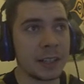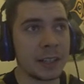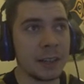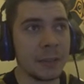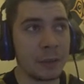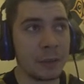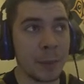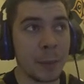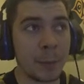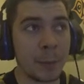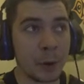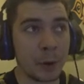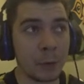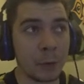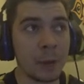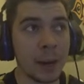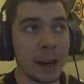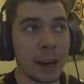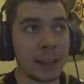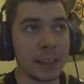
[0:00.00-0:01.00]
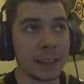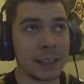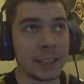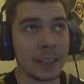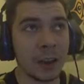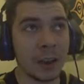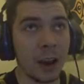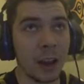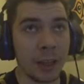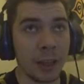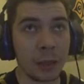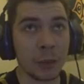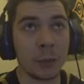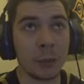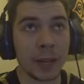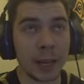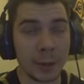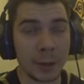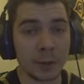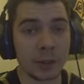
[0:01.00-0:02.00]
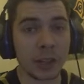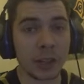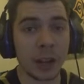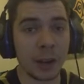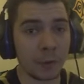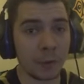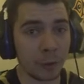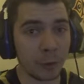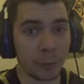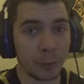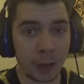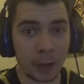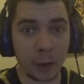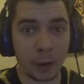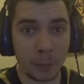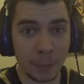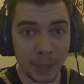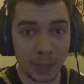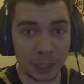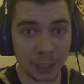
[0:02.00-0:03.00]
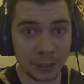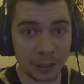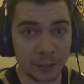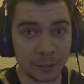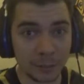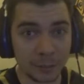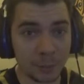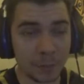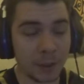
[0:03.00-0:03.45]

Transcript: if you remember correctly I thought he was going for about a million,